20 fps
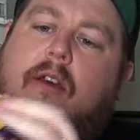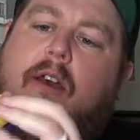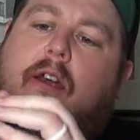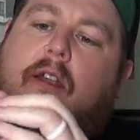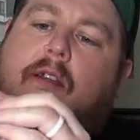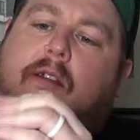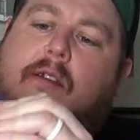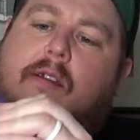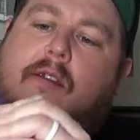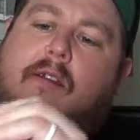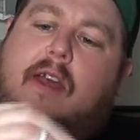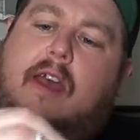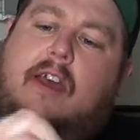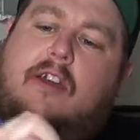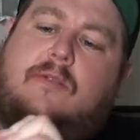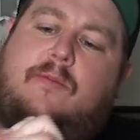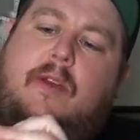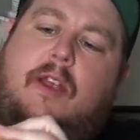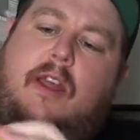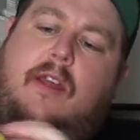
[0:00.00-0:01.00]
And it's a
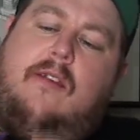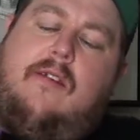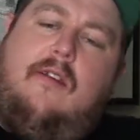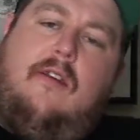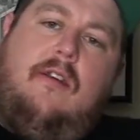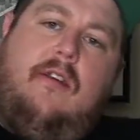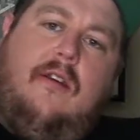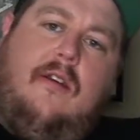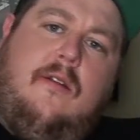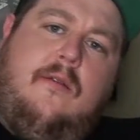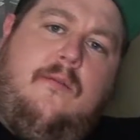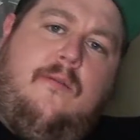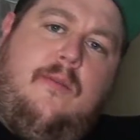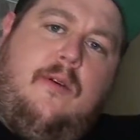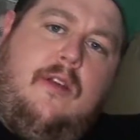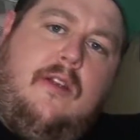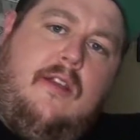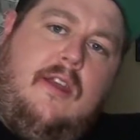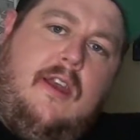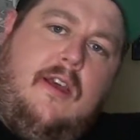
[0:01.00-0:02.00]
stash mini, so you can
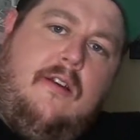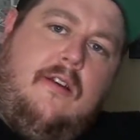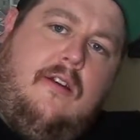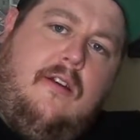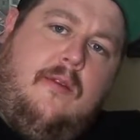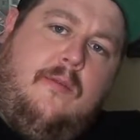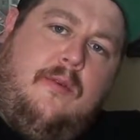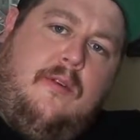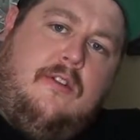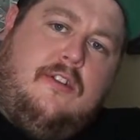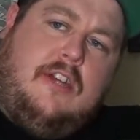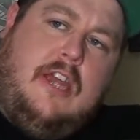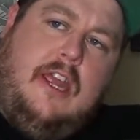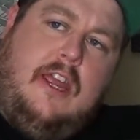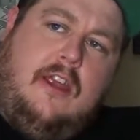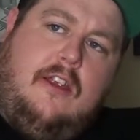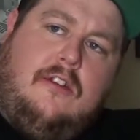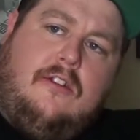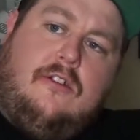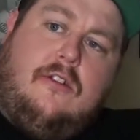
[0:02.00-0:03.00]
put it together. You can put
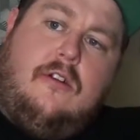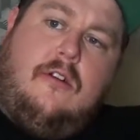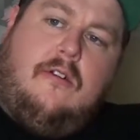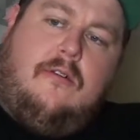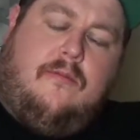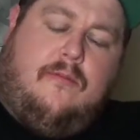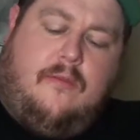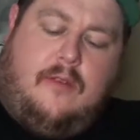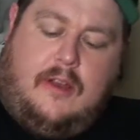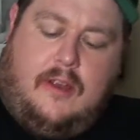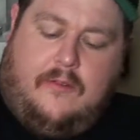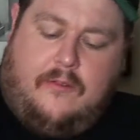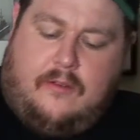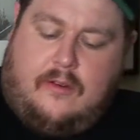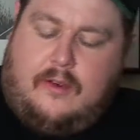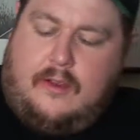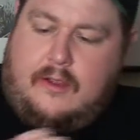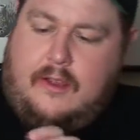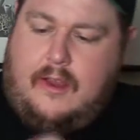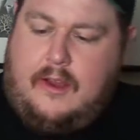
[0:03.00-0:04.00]
change or
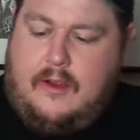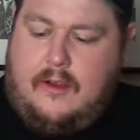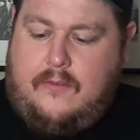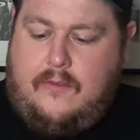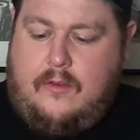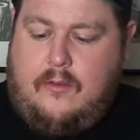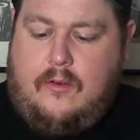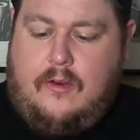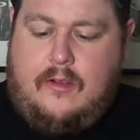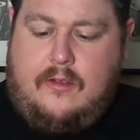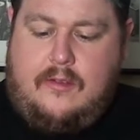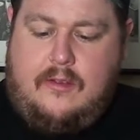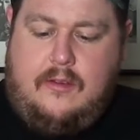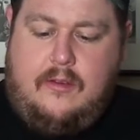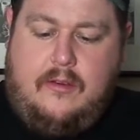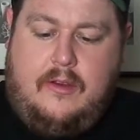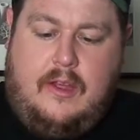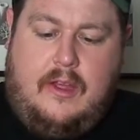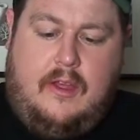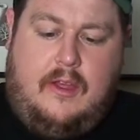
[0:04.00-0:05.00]
whatever in there if you want
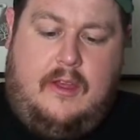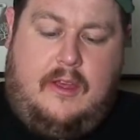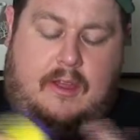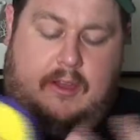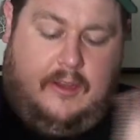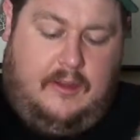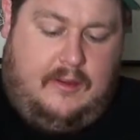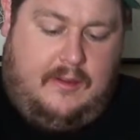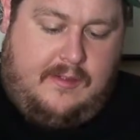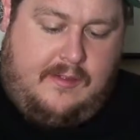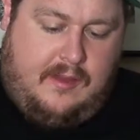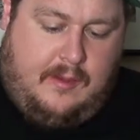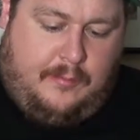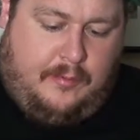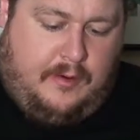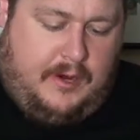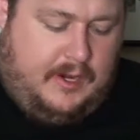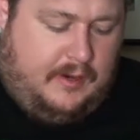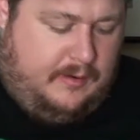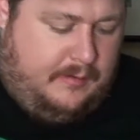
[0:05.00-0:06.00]
to. And you can
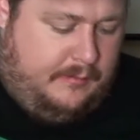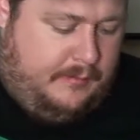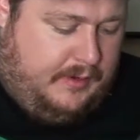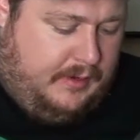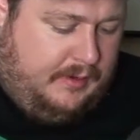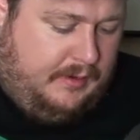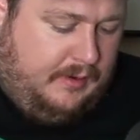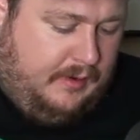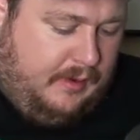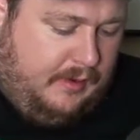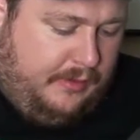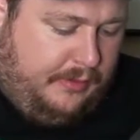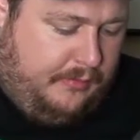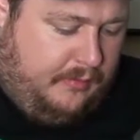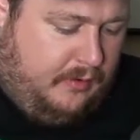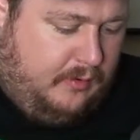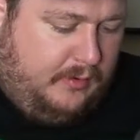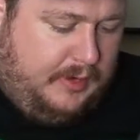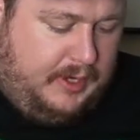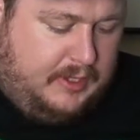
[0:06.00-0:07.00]
separate them and
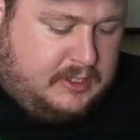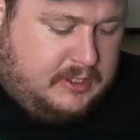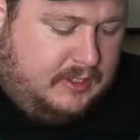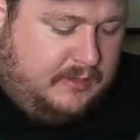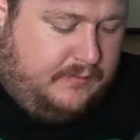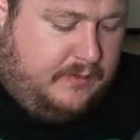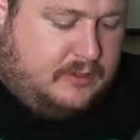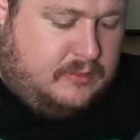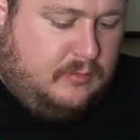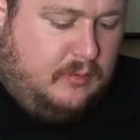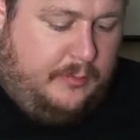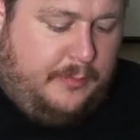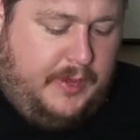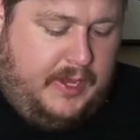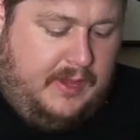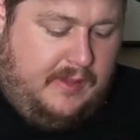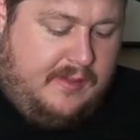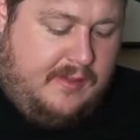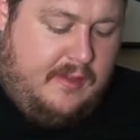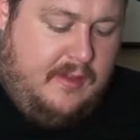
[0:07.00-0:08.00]
throw each individual
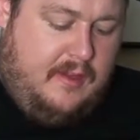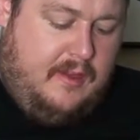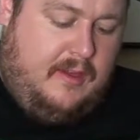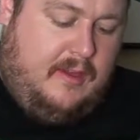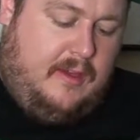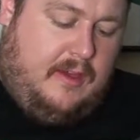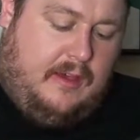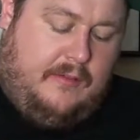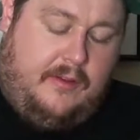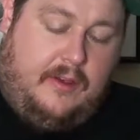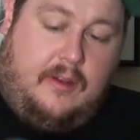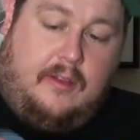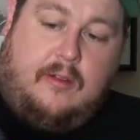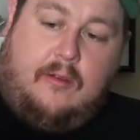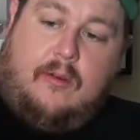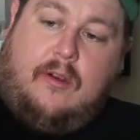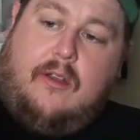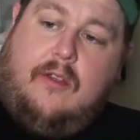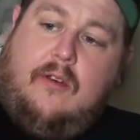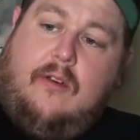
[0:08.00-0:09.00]
piece. I have
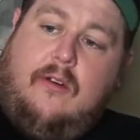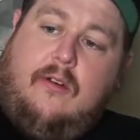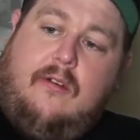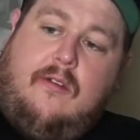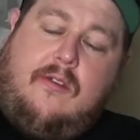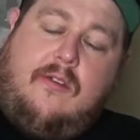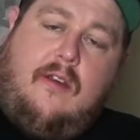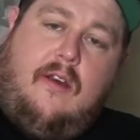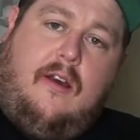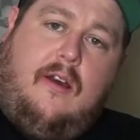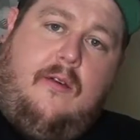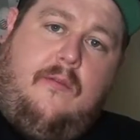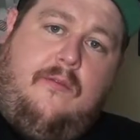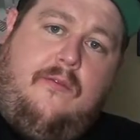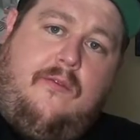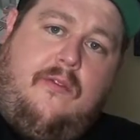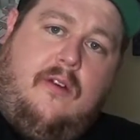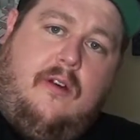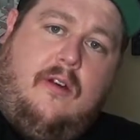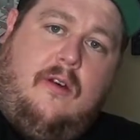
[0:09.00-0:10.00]
another one of those
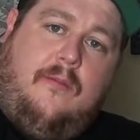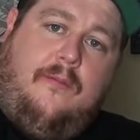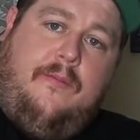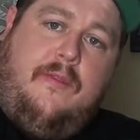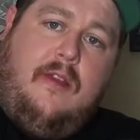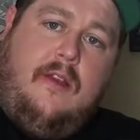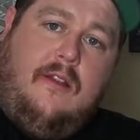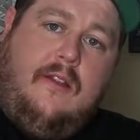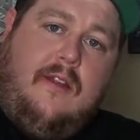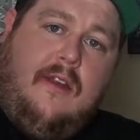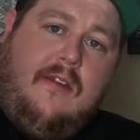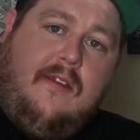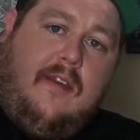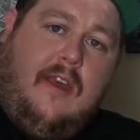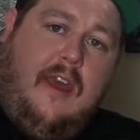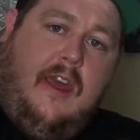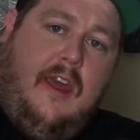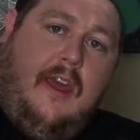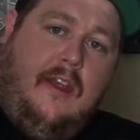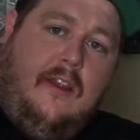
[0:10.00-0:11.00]
from
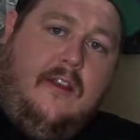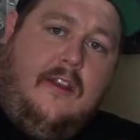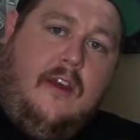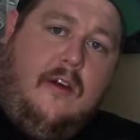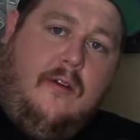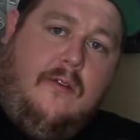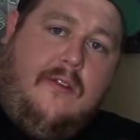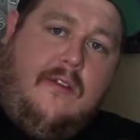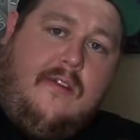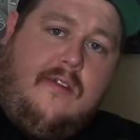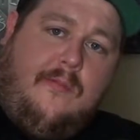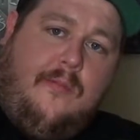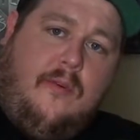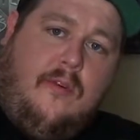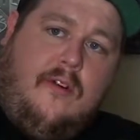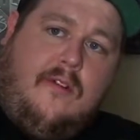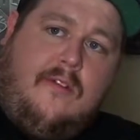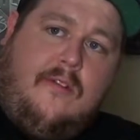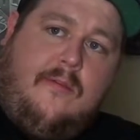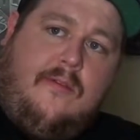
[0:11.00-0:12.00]
Disc King. Know the
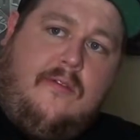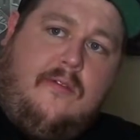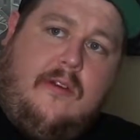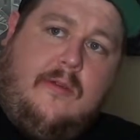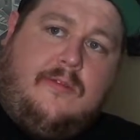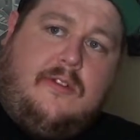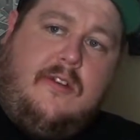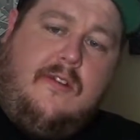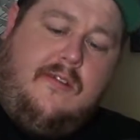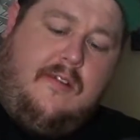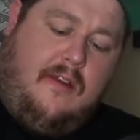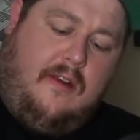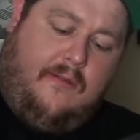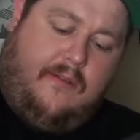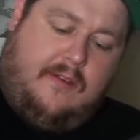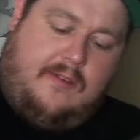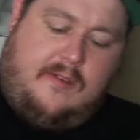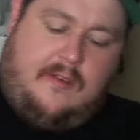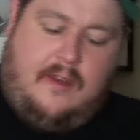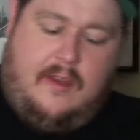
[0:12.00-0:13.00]
Sport subscription
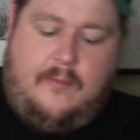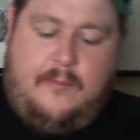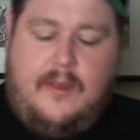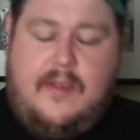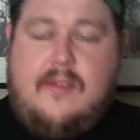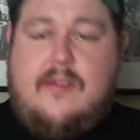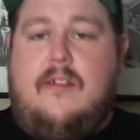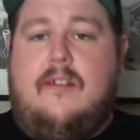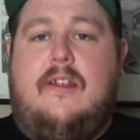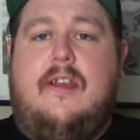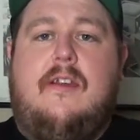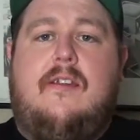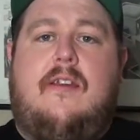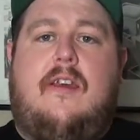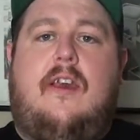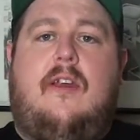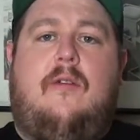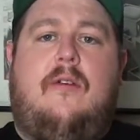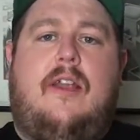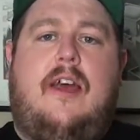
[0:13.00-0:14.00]
service. I missed the
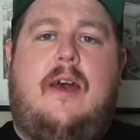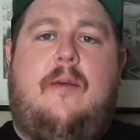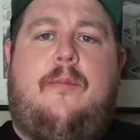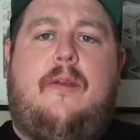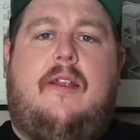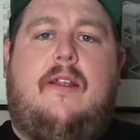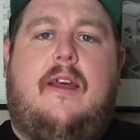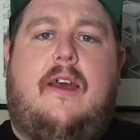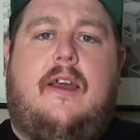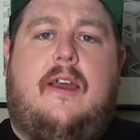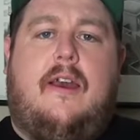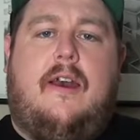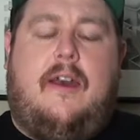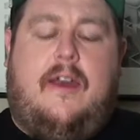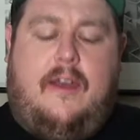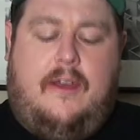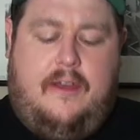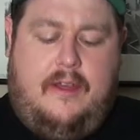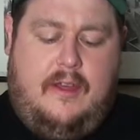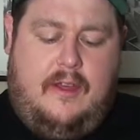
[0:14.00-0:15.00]
Disc King. What happened to that
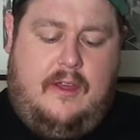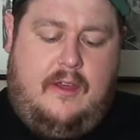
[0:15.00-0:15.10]
guy?